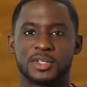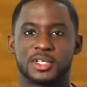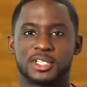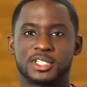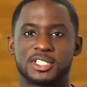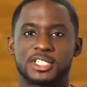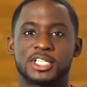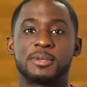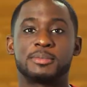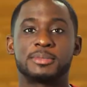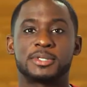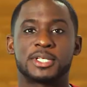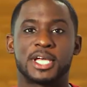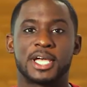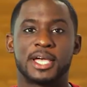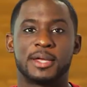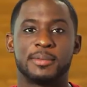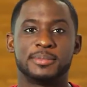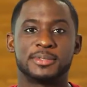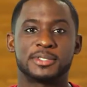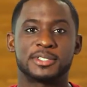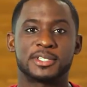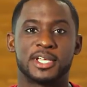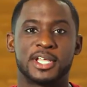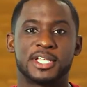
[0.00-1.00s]

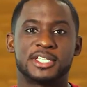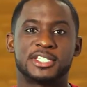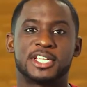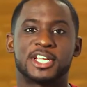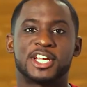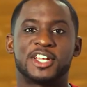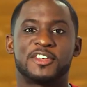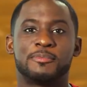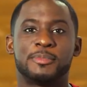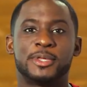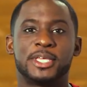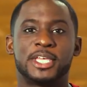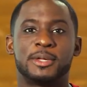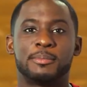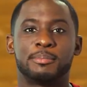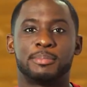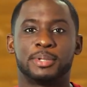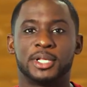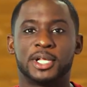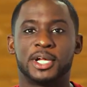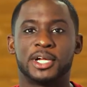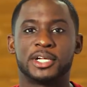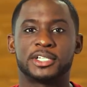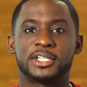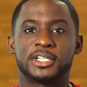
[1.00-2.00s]
Sometimes, instead of being
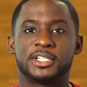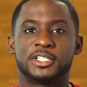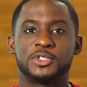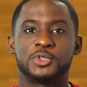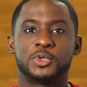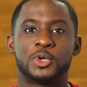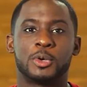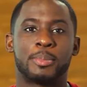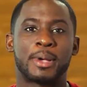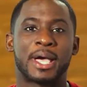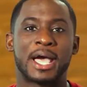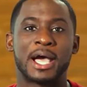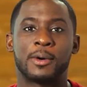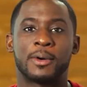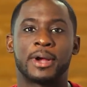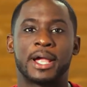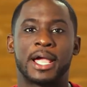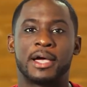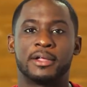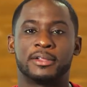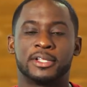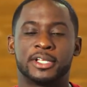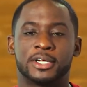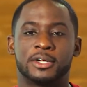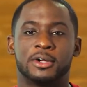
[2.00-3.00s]
plugged into a power
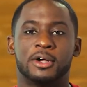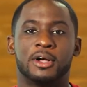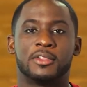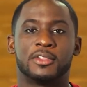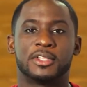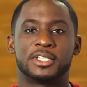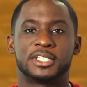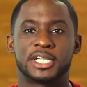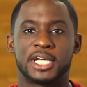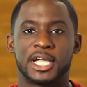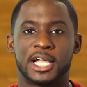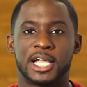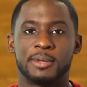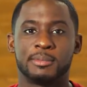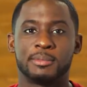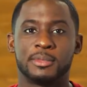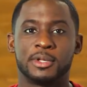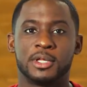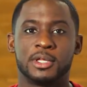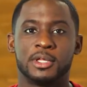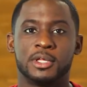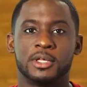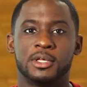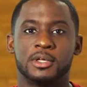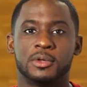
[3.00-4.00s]
outlet all the time,
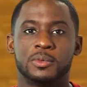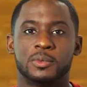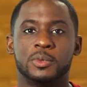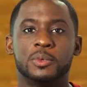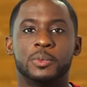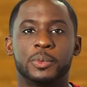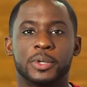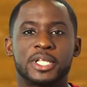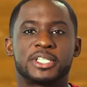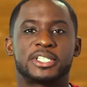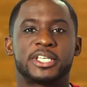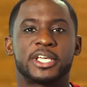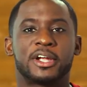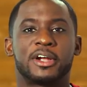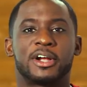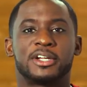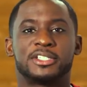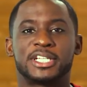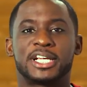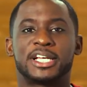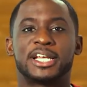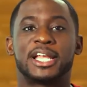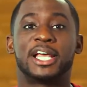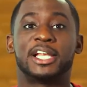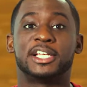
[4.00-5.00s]
we want to take our
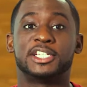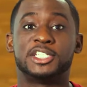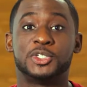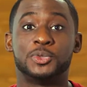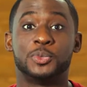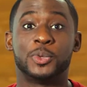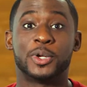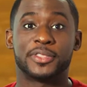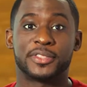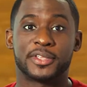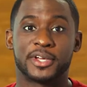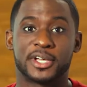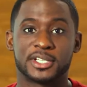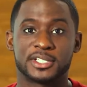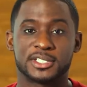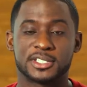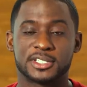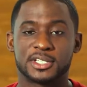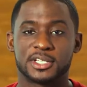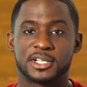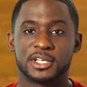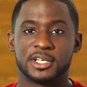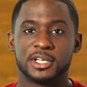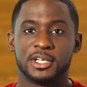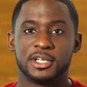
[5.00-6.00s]
technology with
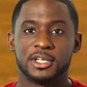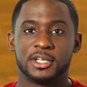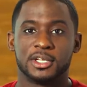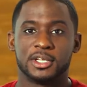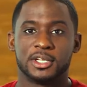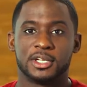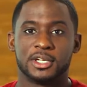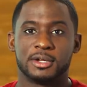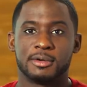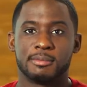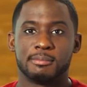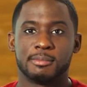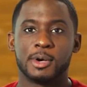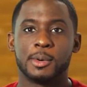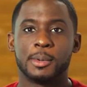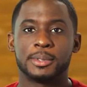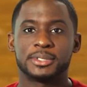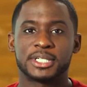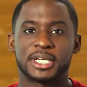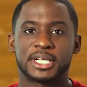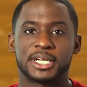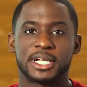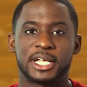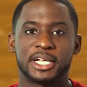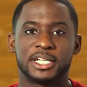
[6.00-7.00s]
us. Mobile
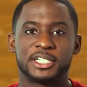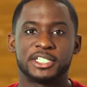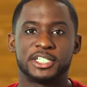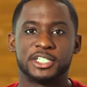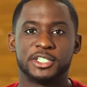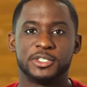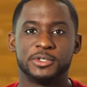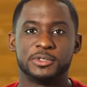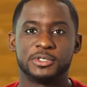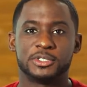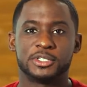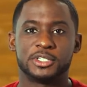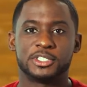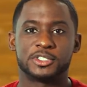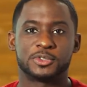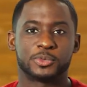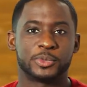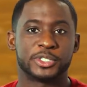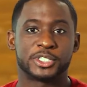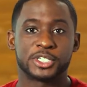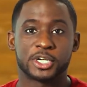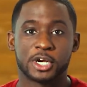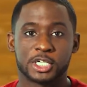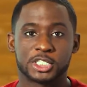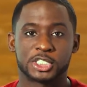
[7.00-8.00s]
technology uses
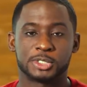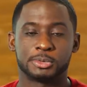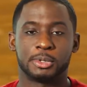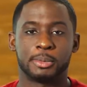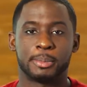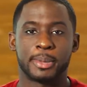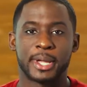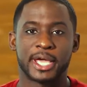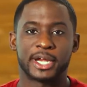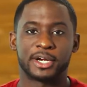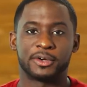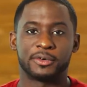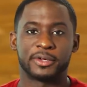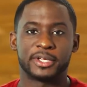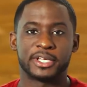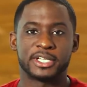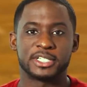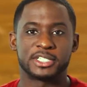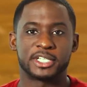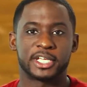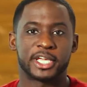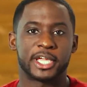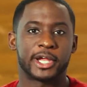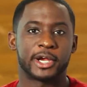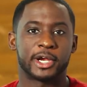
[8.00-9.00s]
rechargeable batteries
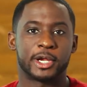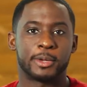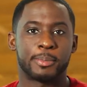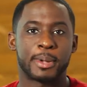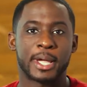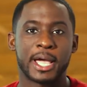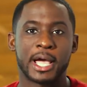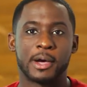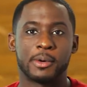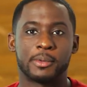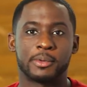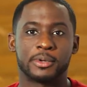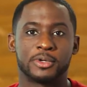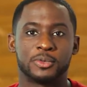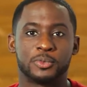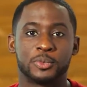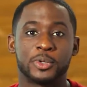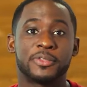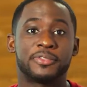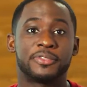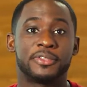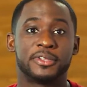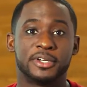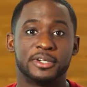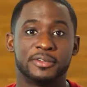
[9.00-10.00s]
to carry power
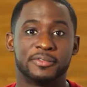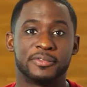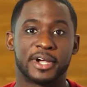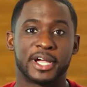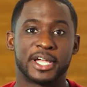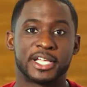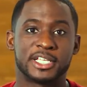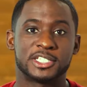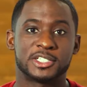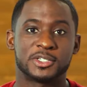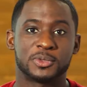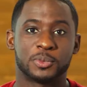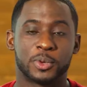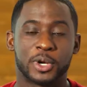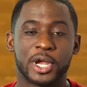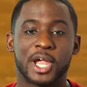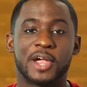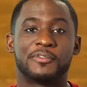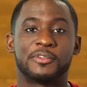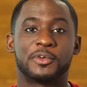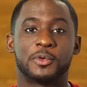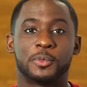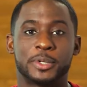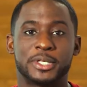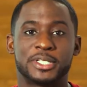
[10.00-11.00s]
with the device
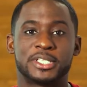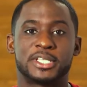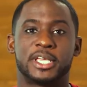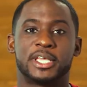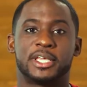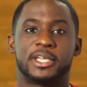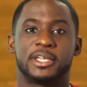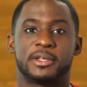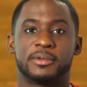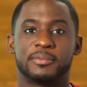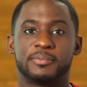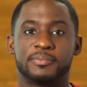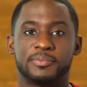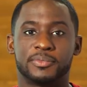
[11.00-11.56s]
wherever we take it.